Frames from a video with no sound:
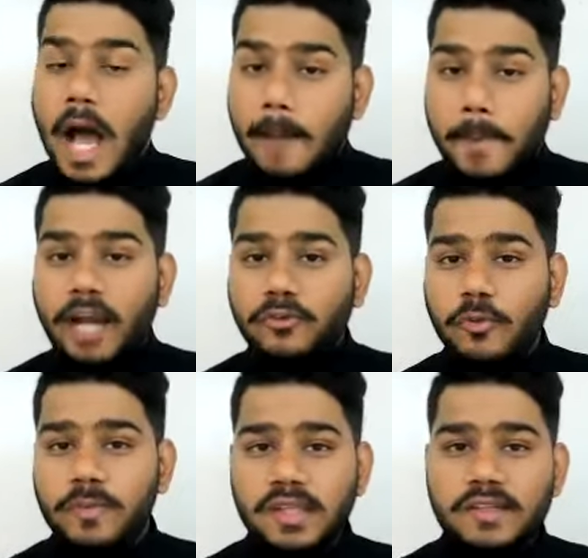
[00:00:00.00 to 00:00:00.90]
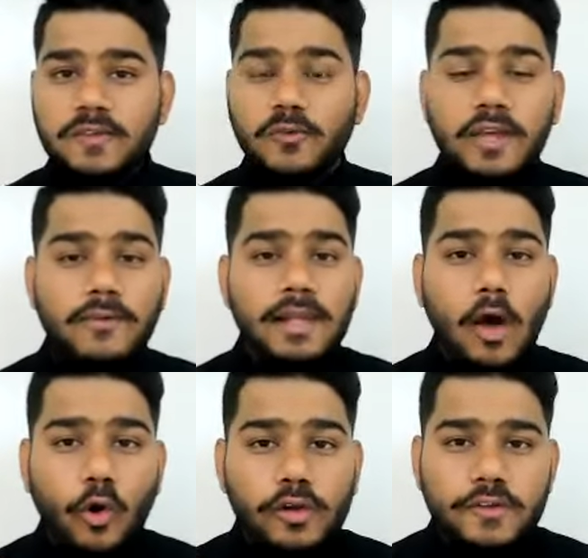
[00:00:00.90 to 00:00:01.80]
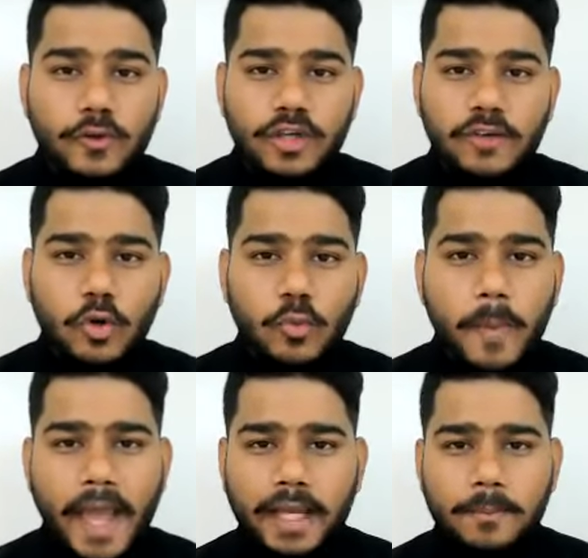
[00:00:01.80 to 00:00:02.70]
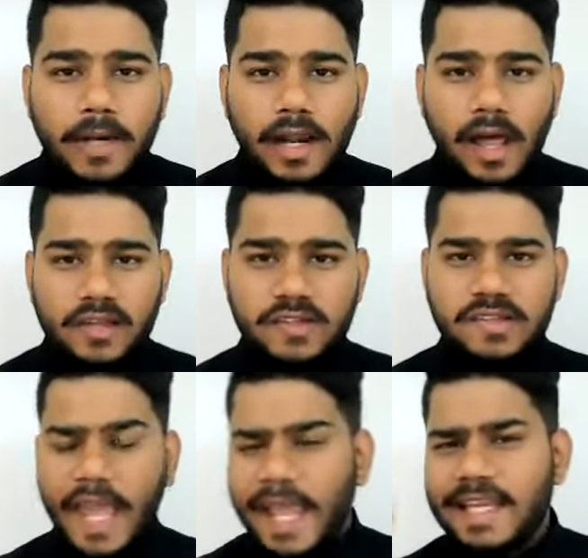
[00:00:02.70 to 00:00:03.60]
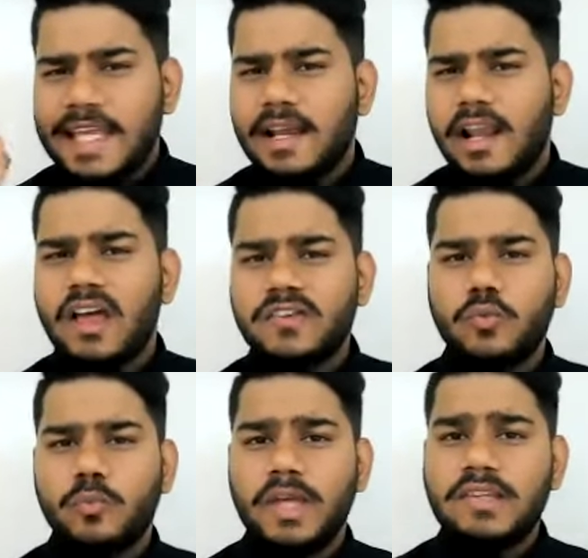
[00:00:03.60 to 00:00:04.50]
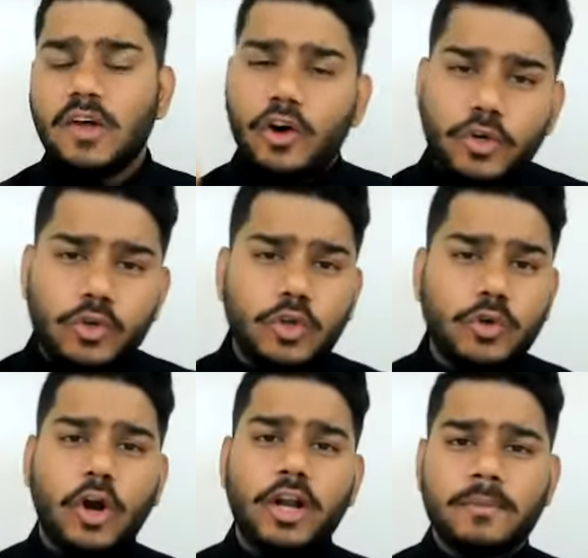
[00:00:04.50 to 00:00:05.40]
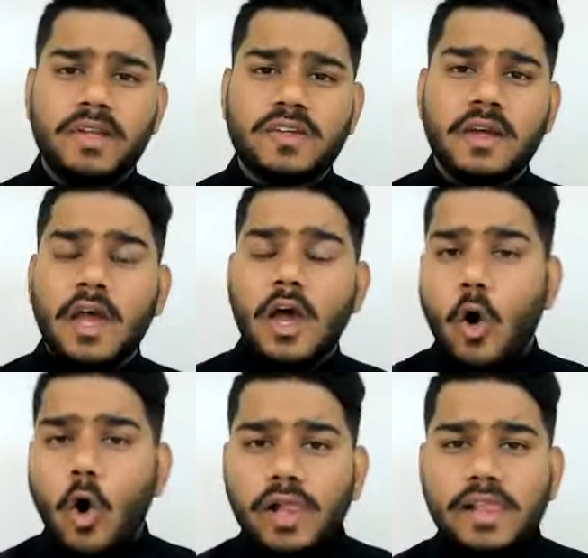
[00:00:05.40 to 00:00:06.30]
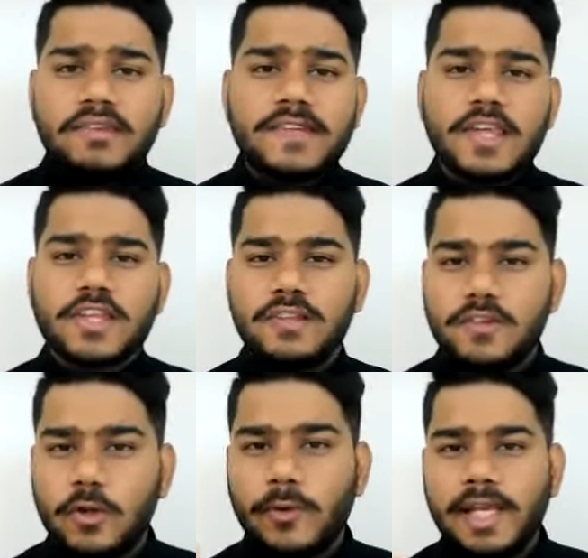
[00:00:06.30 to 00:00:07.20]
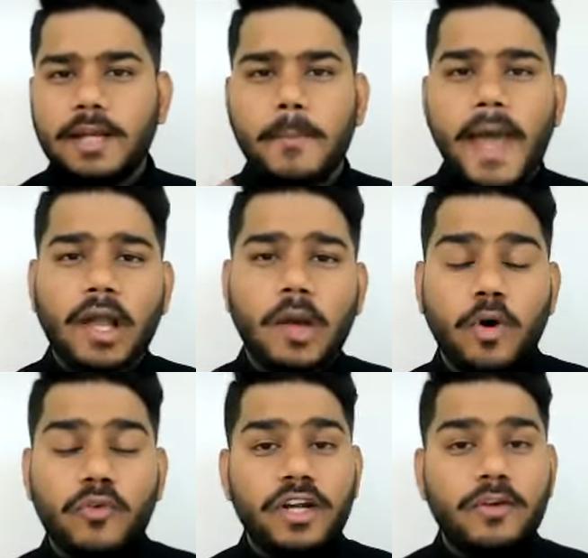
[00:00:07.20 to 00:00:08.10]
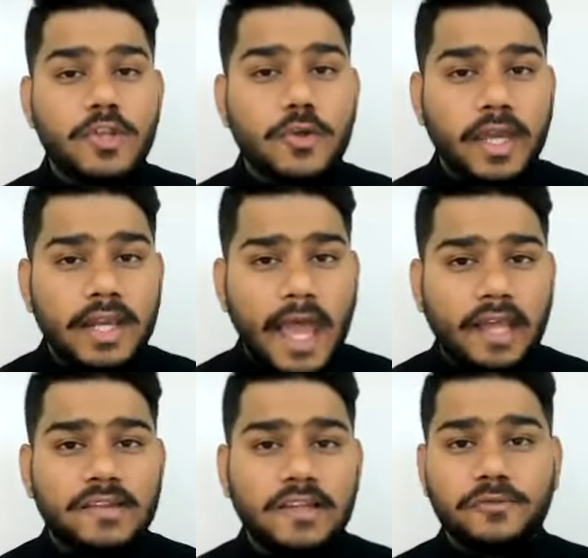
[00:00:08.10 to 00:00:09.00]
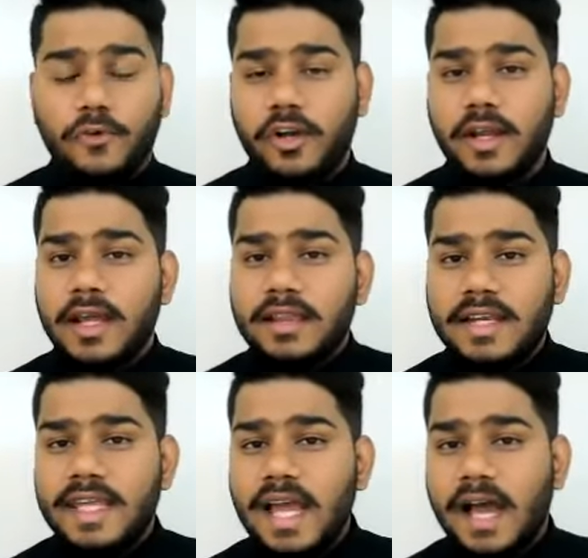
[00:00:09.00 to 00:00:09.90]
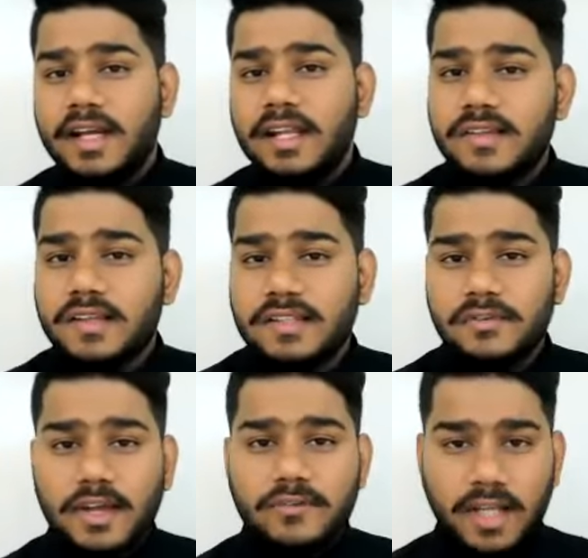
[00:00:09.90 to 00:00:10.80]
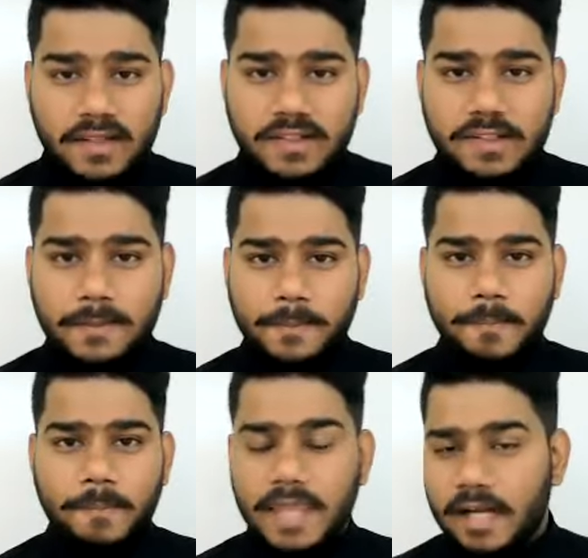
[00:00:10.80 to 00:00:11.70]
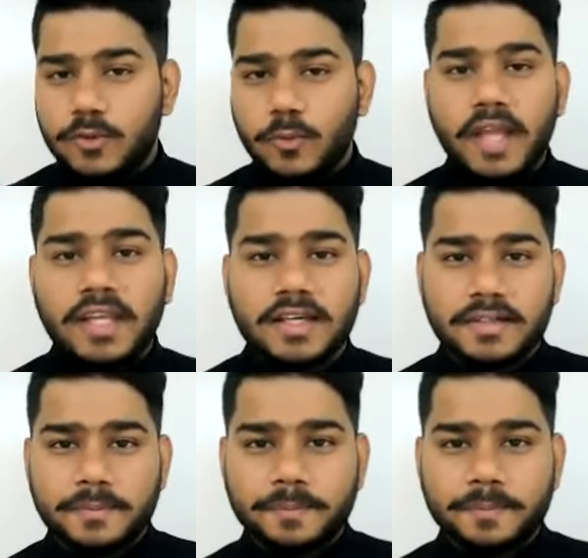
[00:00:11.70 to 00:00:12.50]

Apart from this, we will also give you backup classes. Any class you miss or you do not miss, all the sessions, you will get backup of it, which you can access for 365 days. That is 1 year.